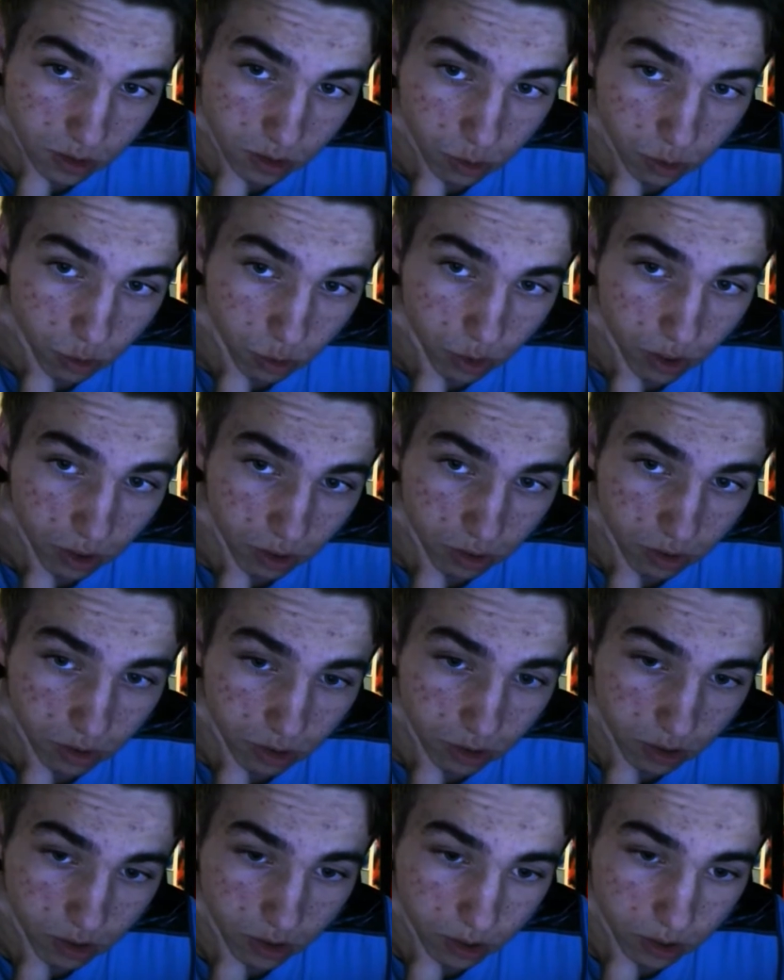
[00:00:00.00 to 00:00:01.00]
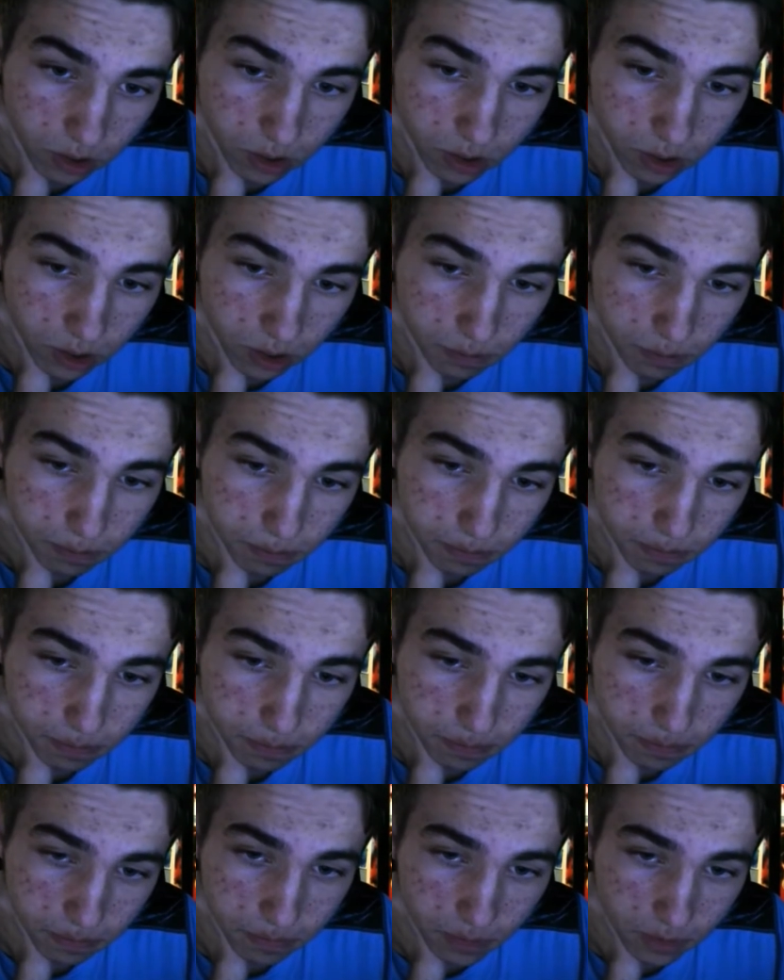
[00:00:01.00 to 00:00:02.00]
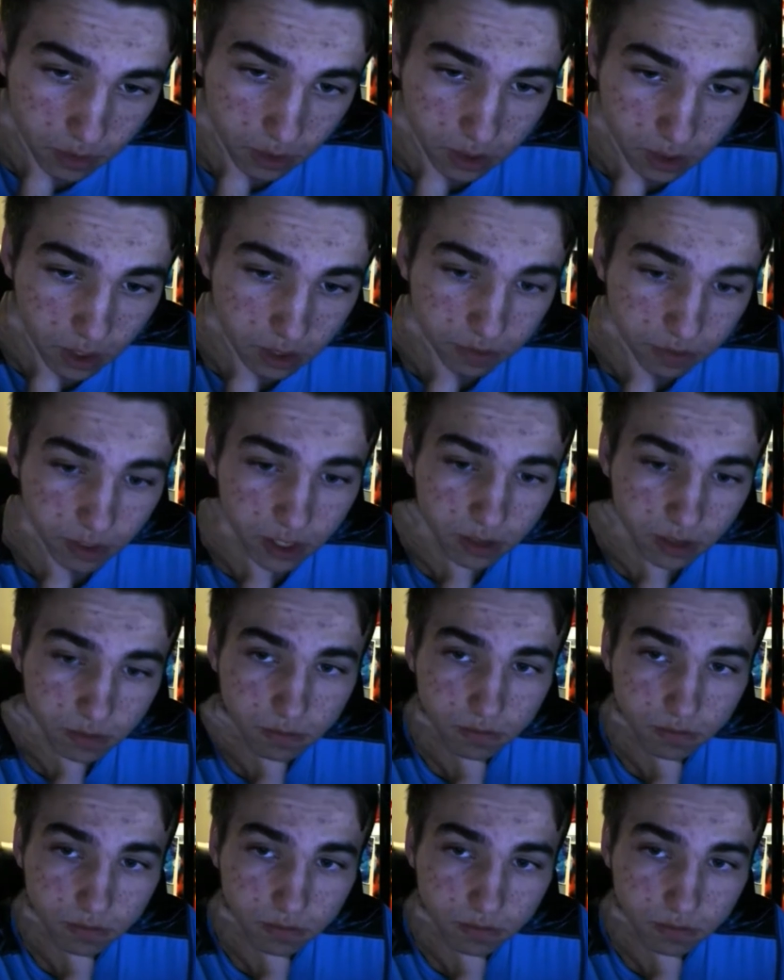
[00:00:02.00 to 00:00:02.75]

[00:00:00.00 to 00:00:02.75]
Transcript: Critical. Yep, that's fine.